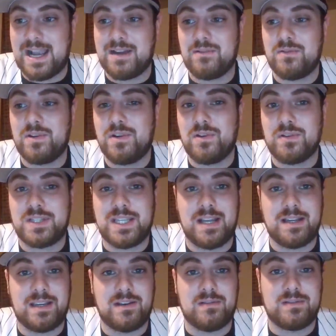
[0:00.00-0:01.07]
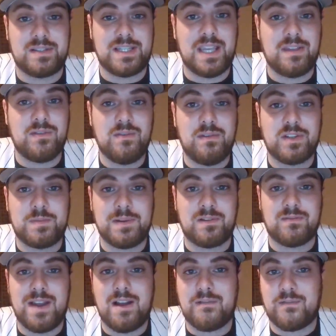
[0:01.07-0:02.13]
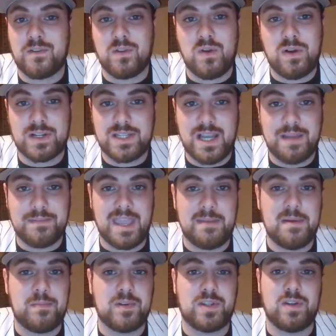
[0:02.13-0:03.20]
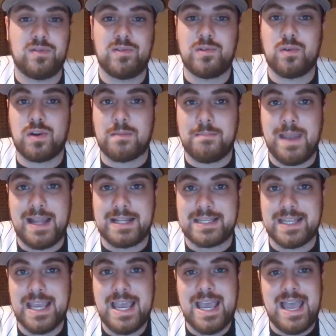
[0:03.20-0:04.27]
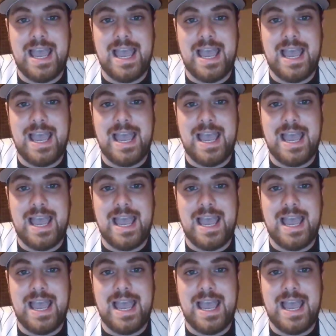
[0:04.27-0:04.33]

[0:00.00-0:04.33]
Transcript: I don't know. Seth Lugo has been around for a long time, came up with the New York Mets,